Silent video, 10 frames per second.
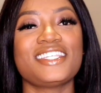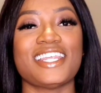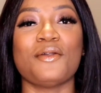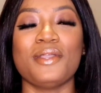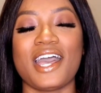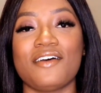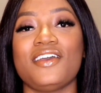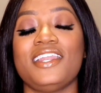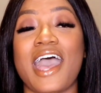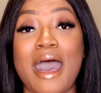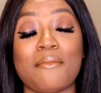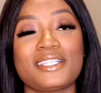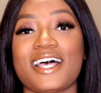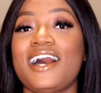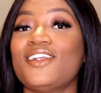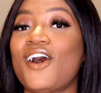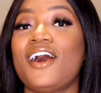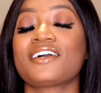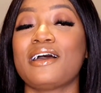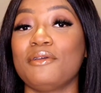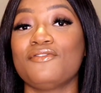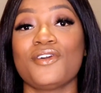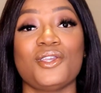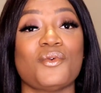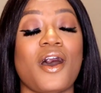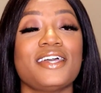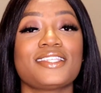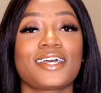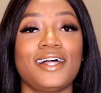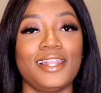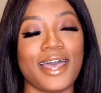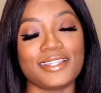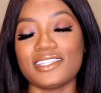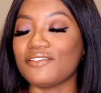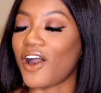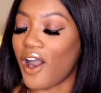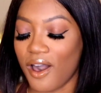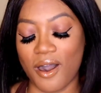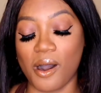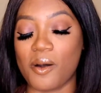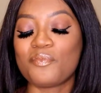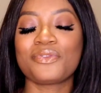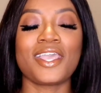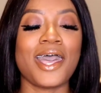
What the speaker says: Today we have an Amazon haul coming for you all. It's a collective haul.